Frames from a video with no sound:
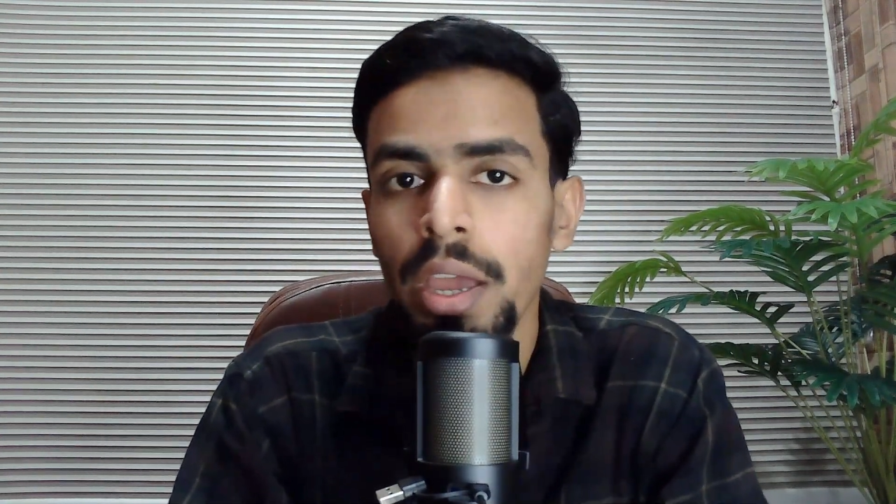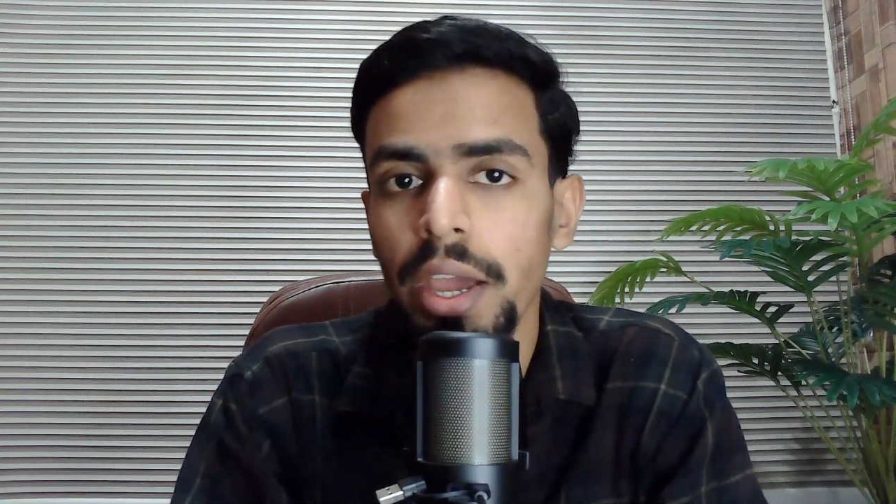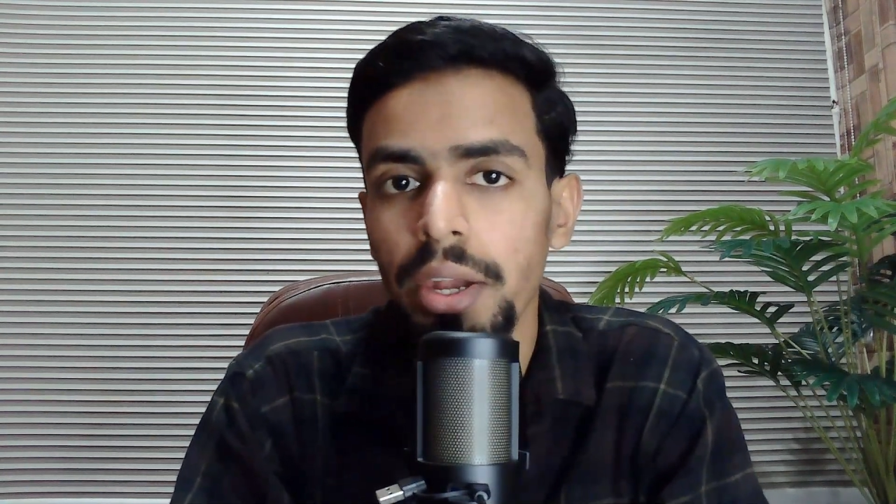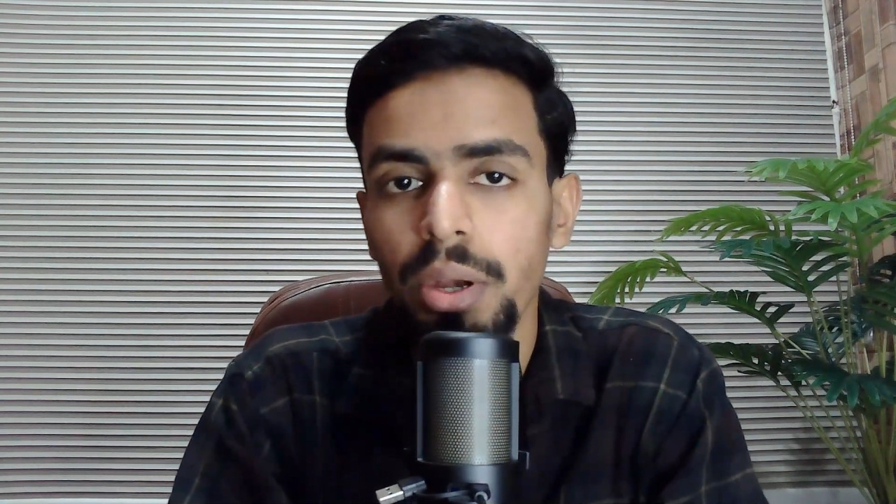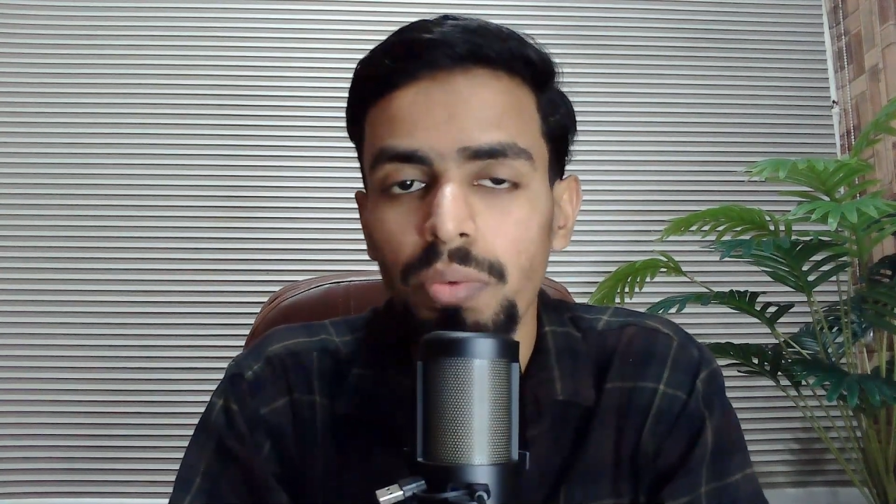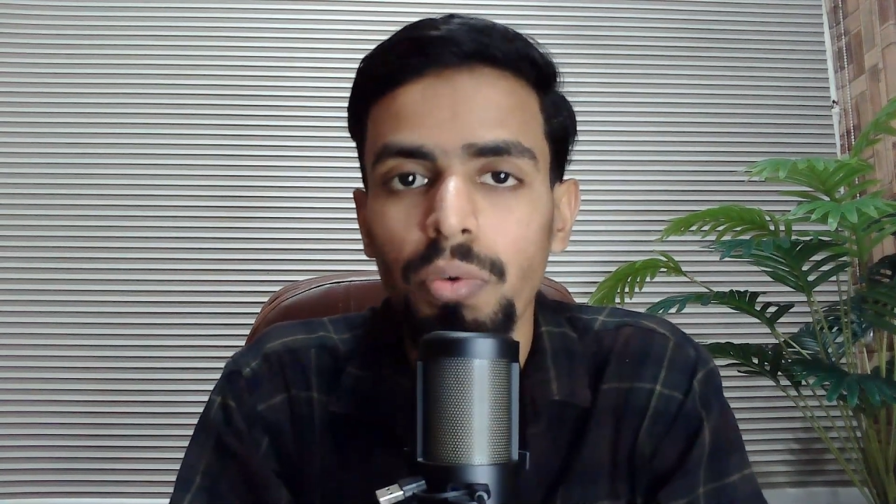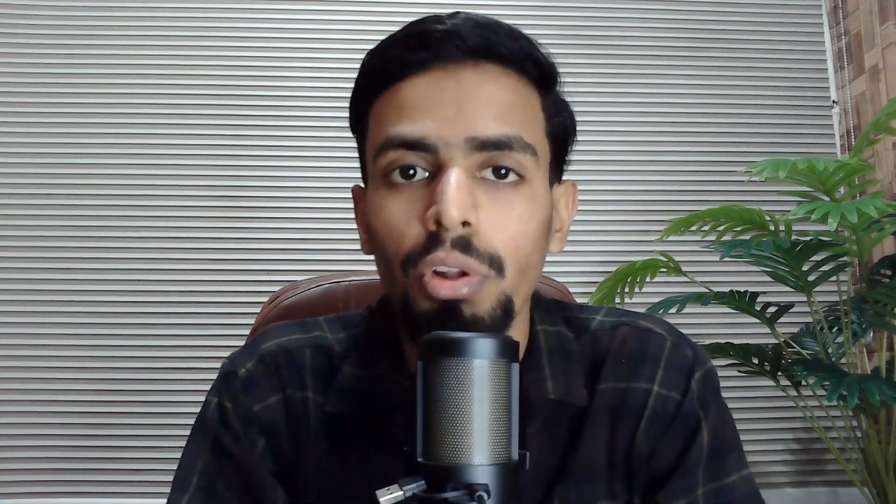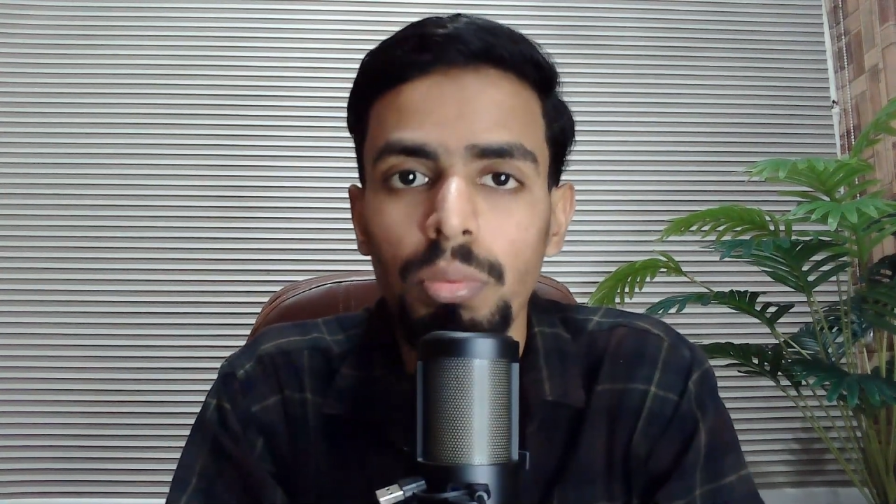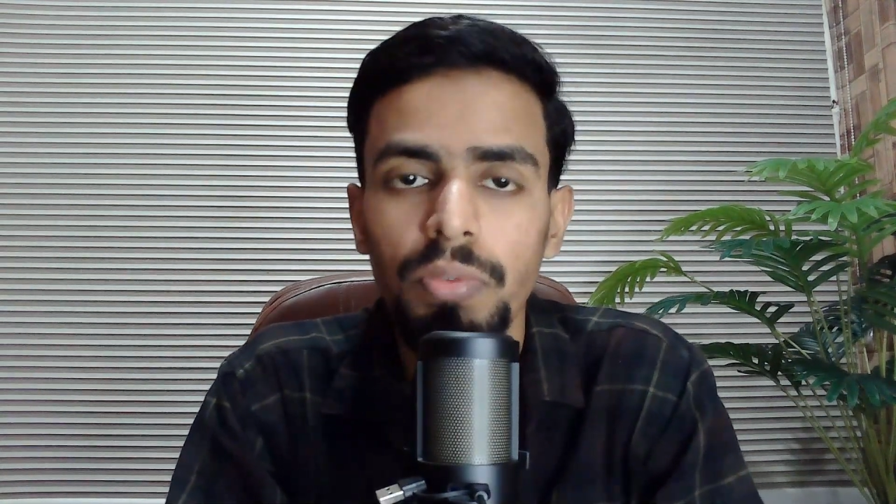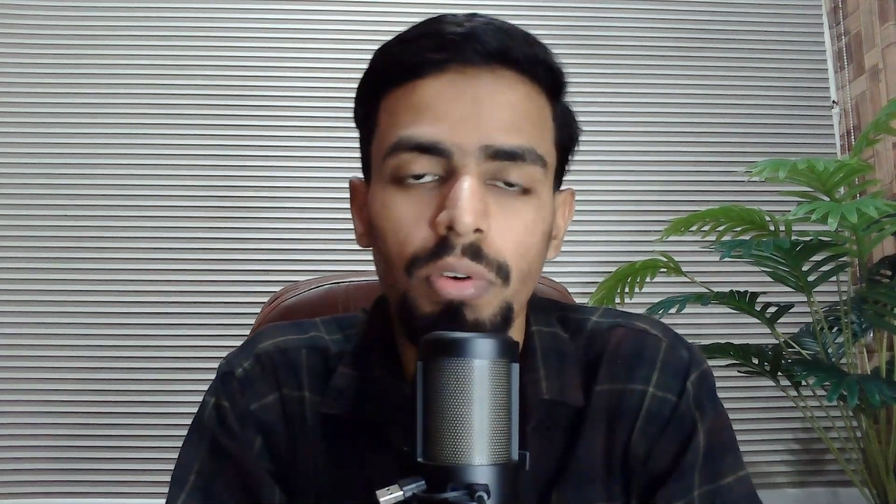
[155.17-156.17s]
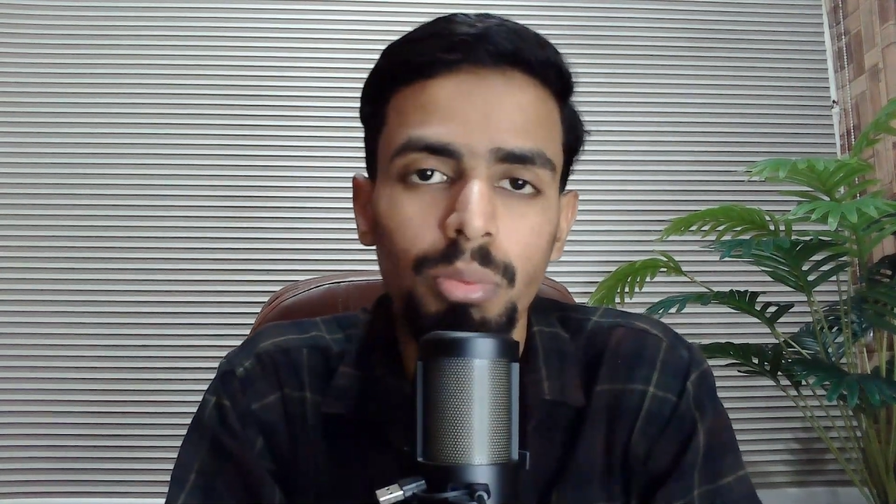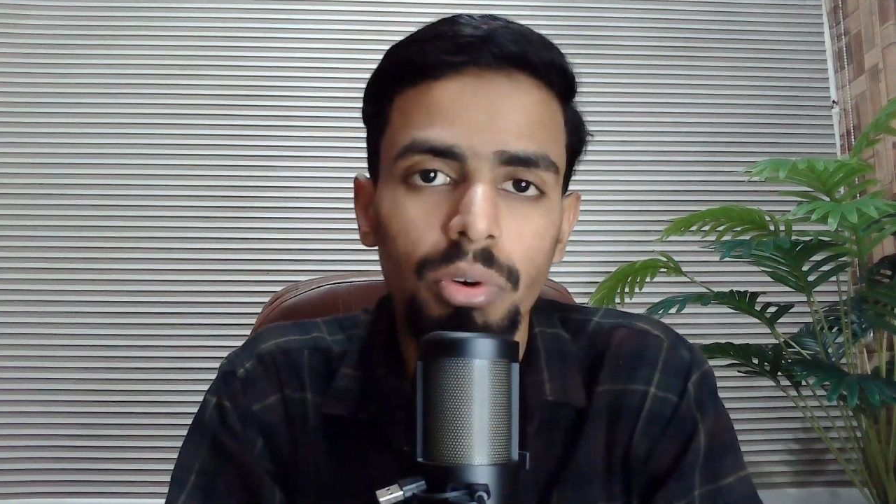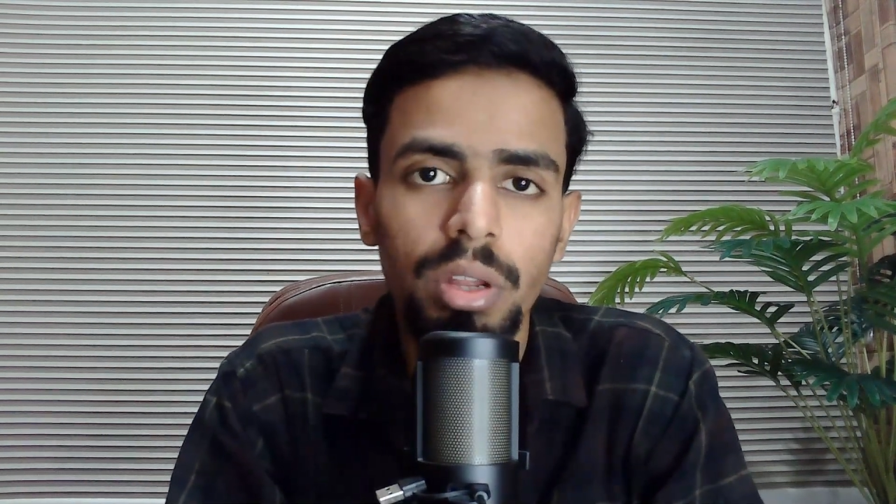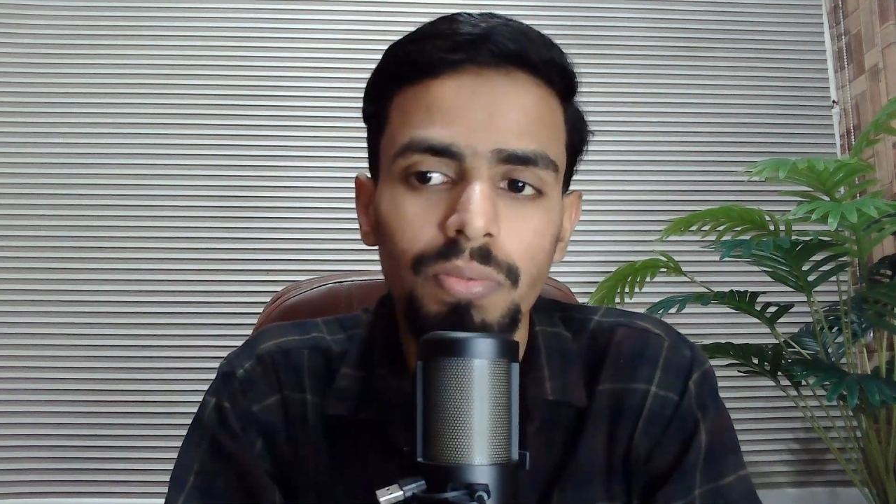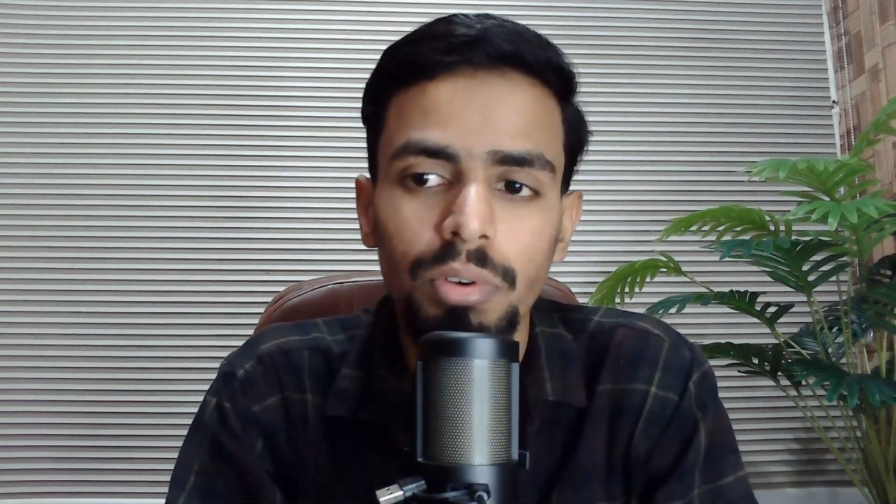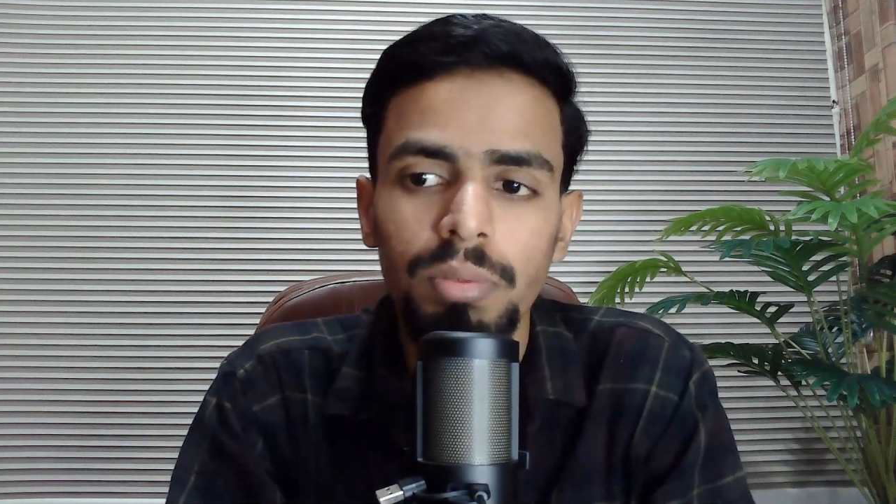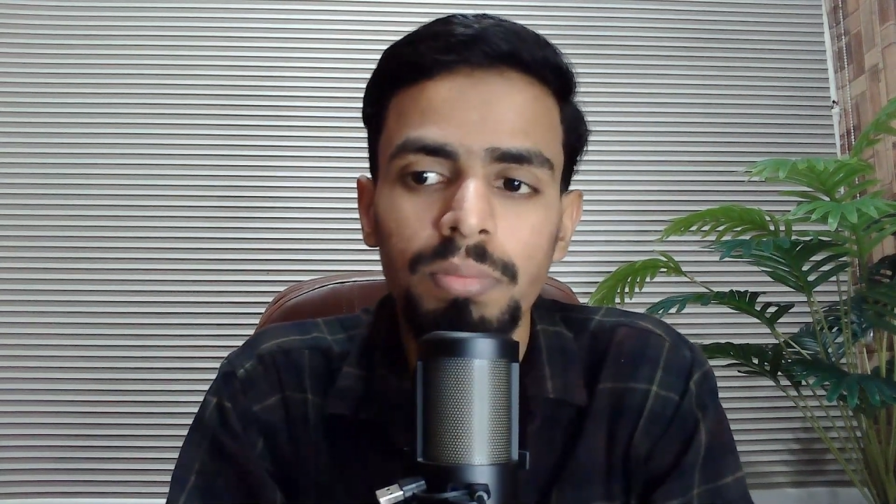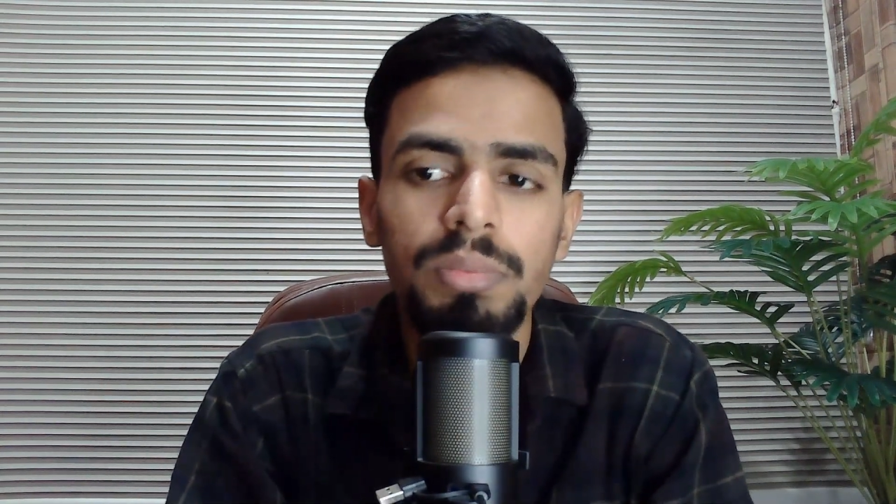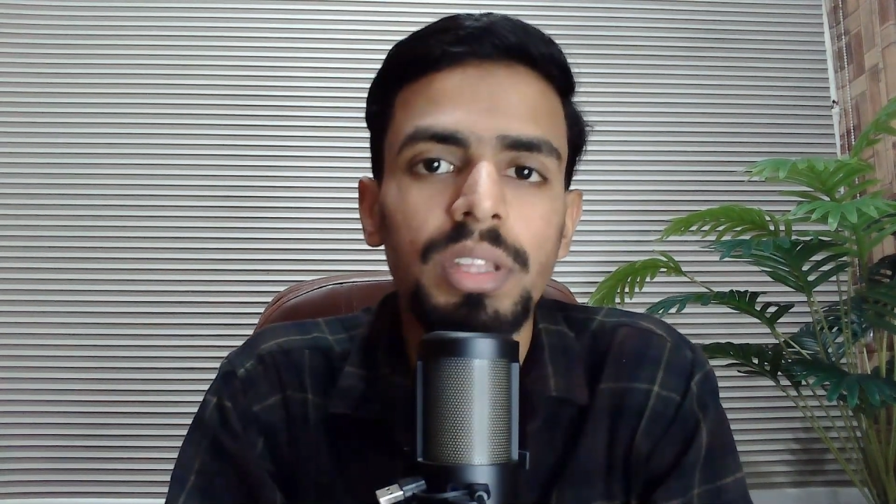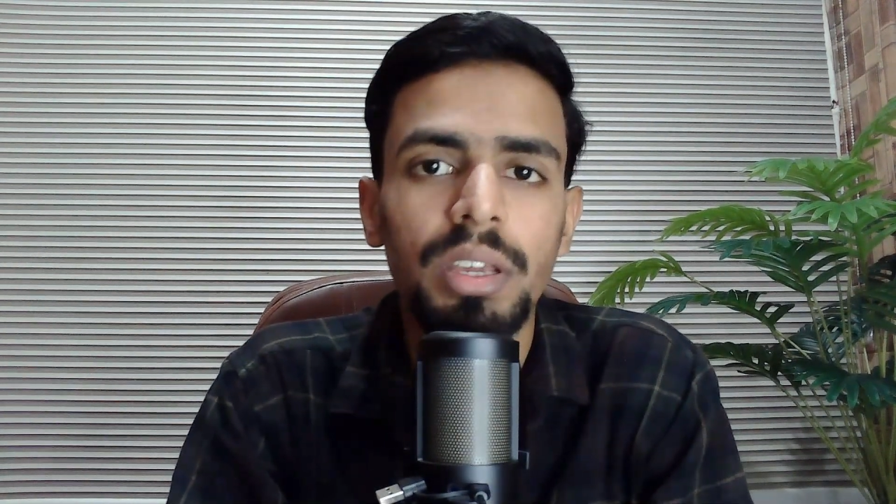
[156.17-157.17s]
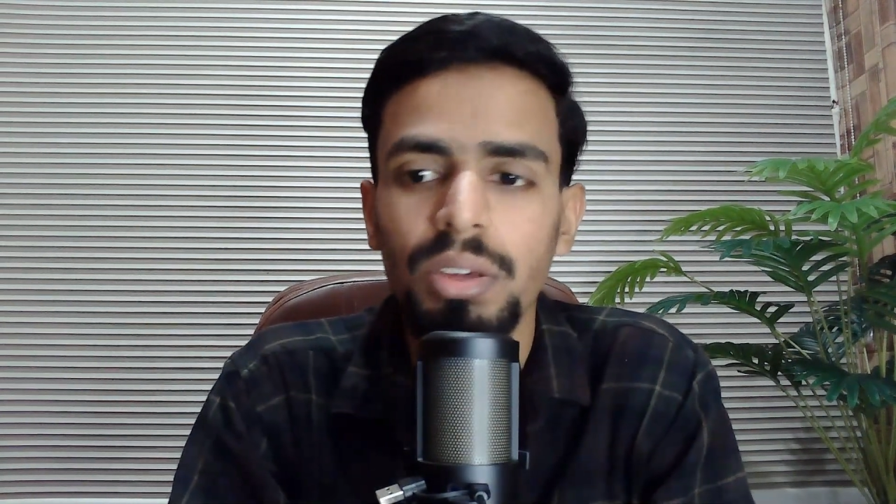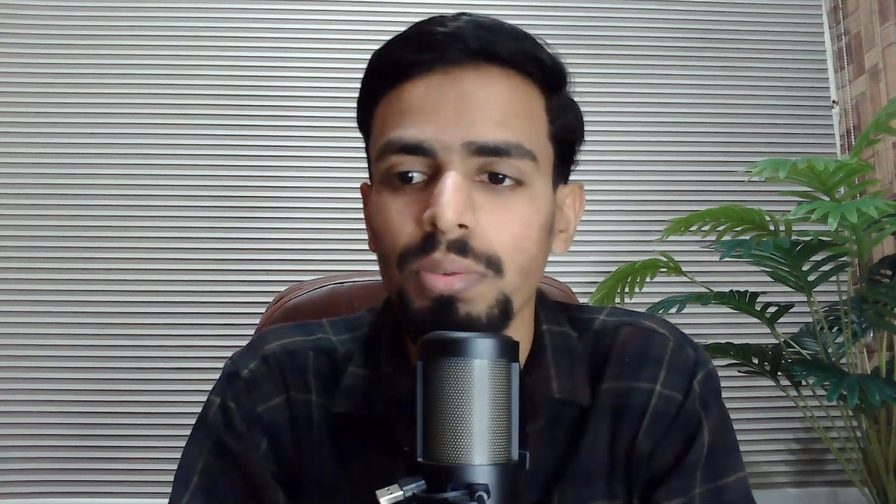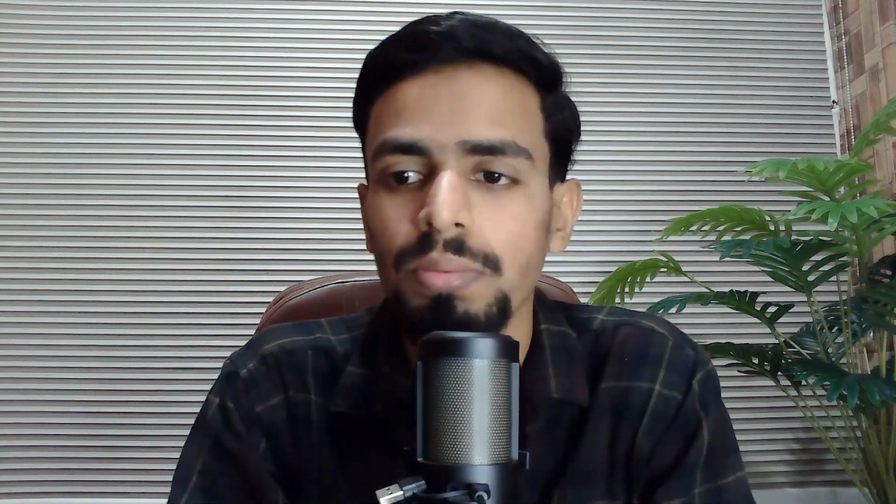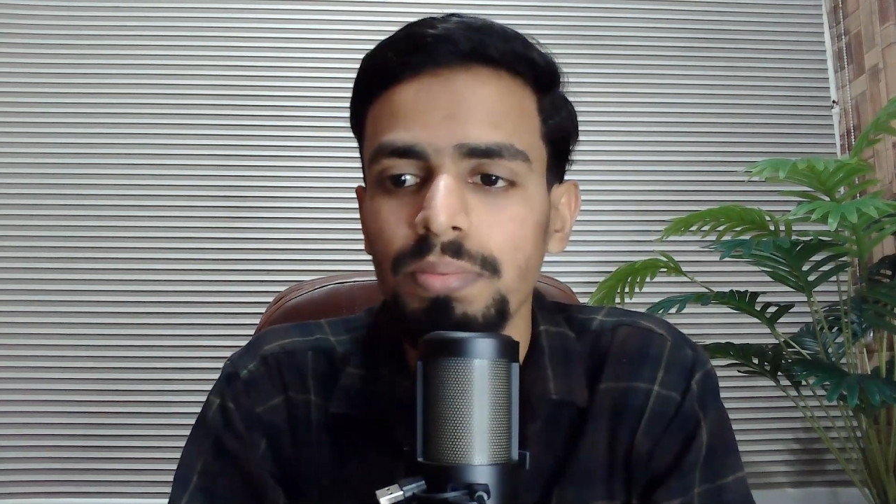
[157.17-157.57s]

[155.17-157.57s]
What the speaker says: and follow me for more info. Thank you.